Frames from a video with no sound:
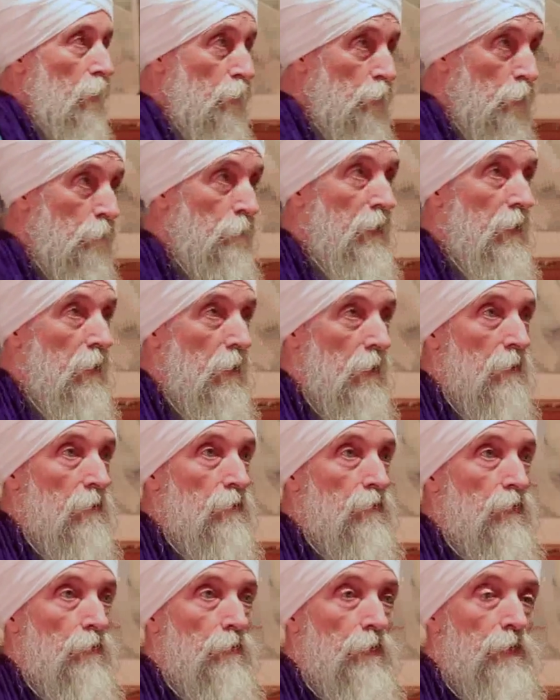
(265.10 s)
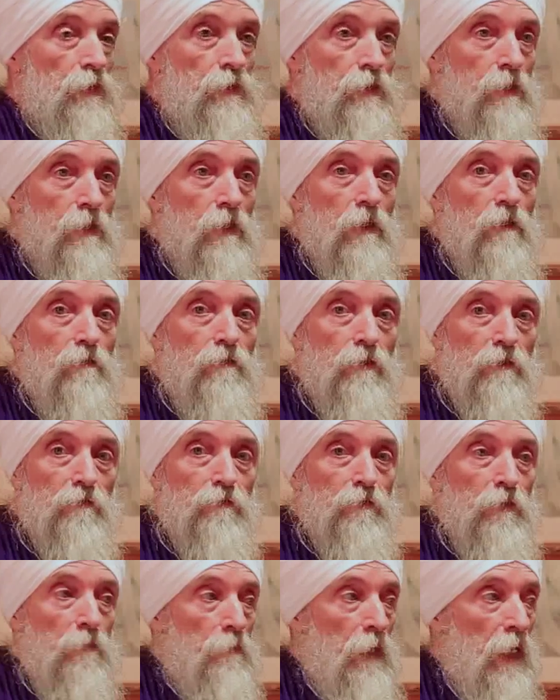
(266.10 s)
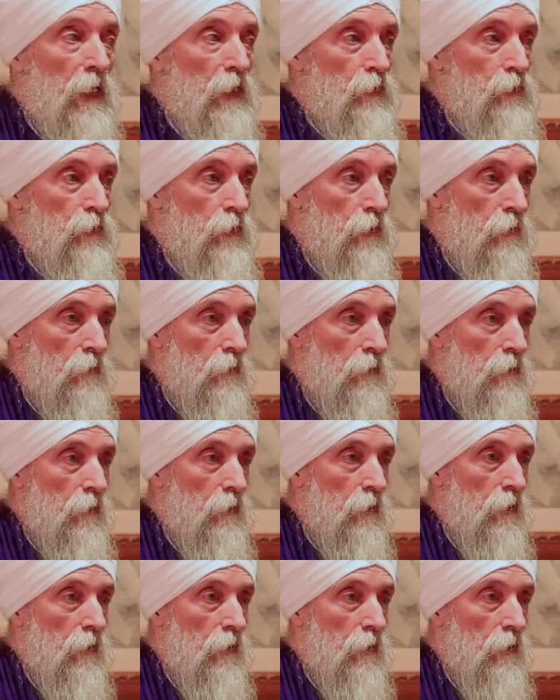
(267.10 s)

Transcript: you begin to receive information